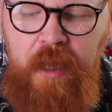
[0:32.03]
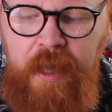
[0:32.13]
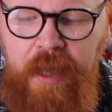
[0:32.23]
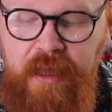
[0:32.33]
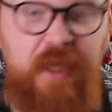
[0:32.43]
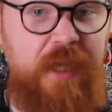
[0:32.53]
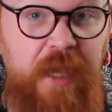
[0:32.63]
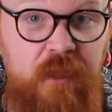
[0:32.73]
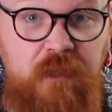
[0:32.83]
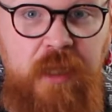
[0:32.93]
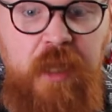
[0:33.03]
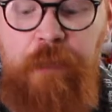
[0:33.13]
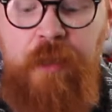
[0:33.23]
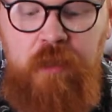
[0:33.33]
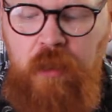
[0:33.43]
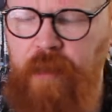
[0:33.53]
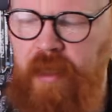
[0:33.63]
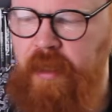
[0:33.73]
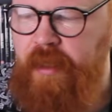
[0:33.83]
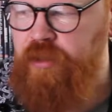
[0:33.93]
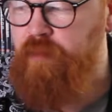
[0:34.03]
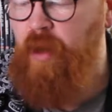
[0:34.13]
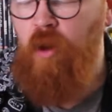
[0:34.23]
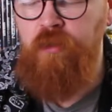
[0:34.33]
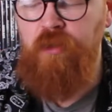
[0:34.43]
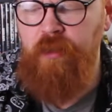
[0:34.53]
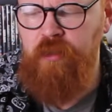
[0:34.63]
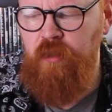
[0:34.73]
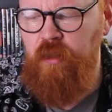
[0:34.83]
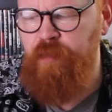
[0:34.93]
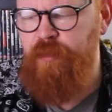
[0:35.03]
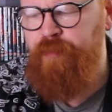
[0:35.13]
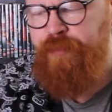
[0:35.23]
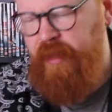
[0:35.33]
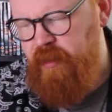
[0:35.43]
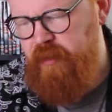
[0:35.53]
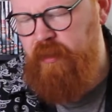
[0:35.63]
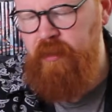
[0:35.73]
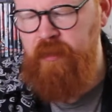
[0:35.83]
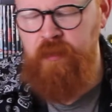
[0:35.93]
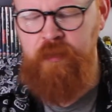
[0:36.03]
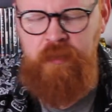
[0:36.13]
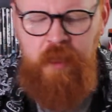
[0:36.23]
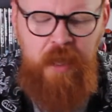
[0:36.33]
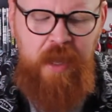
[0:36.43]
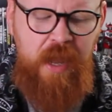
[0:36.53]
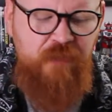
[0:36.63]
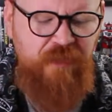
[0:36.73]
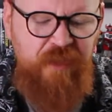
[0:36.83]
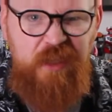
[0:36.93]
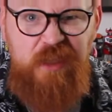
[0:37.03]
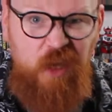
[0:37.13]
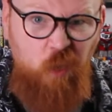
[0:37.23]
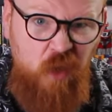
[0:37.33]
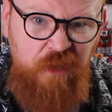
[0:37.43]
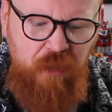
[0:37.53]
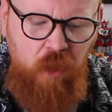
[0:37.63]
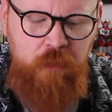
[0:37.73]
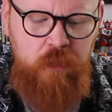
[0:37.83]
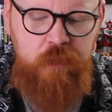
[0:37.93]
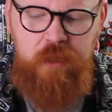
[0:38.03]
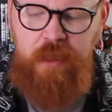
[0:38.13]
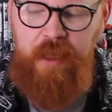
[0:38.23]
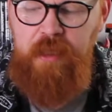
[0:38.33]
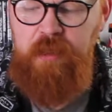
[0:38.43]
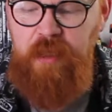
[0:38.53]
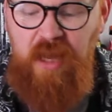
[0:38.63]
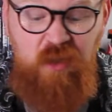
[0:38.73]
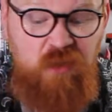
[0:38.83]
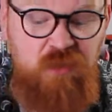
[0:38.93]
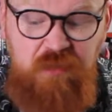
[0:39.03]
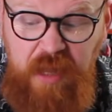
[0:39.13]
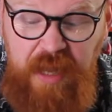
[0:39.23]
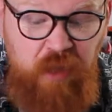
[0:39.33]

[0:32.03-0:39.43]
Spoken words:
getting, kind of building up my collection, but also want to talk about pricing and if I think it's kind of worth it almost, and how I